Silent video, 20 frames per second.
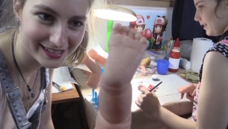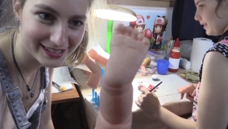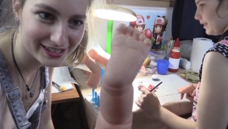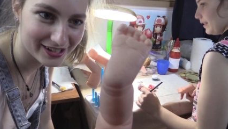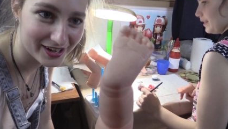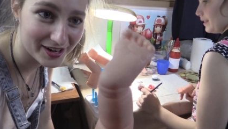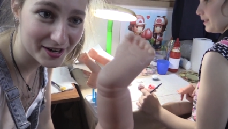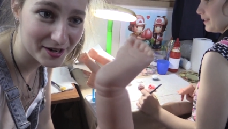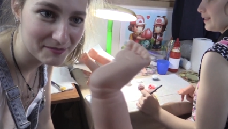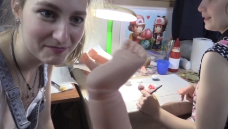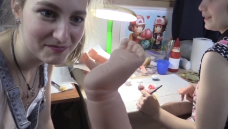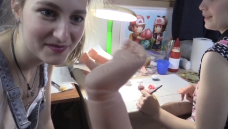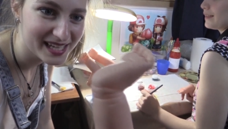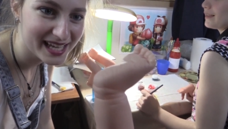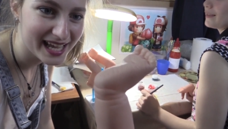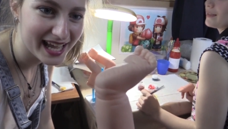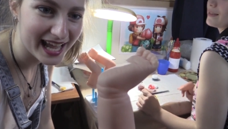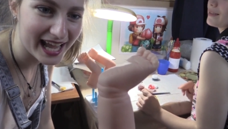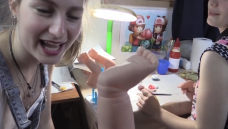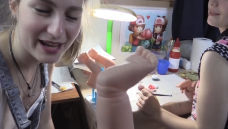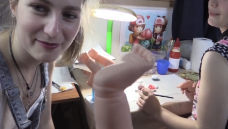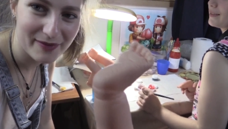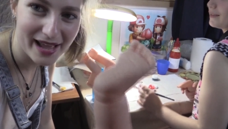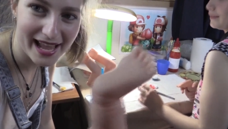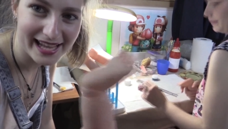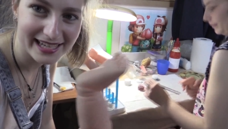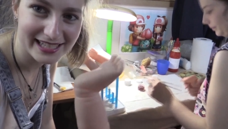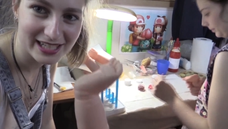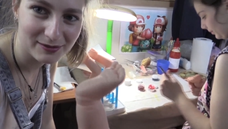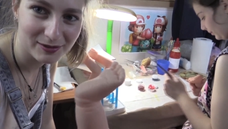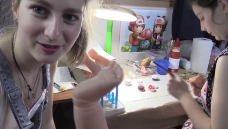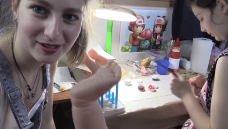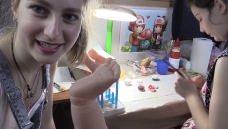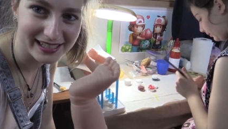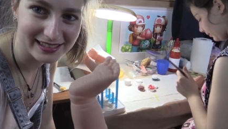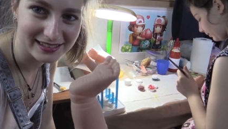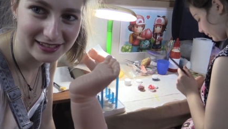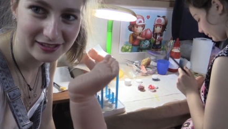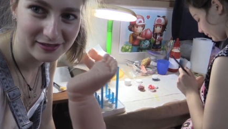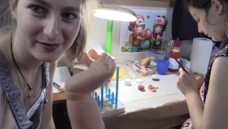so it may end up looking
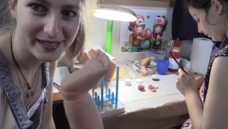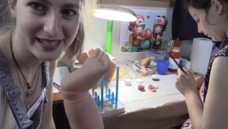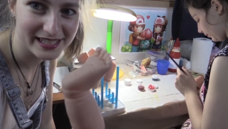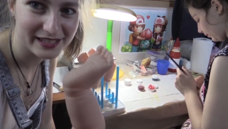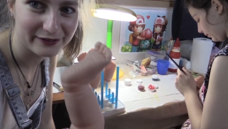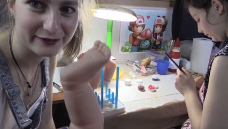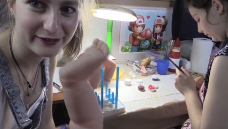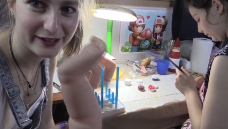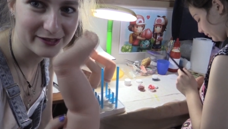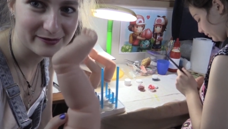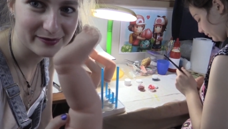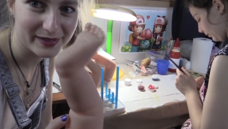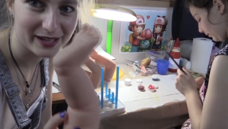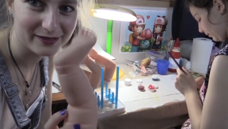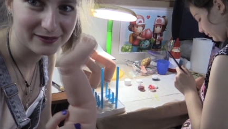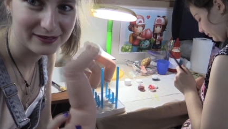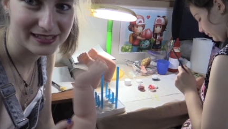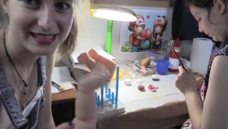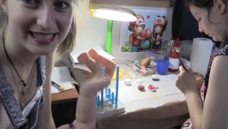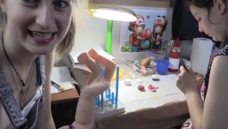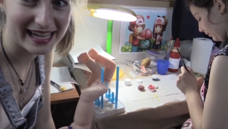a little bit different, but we'll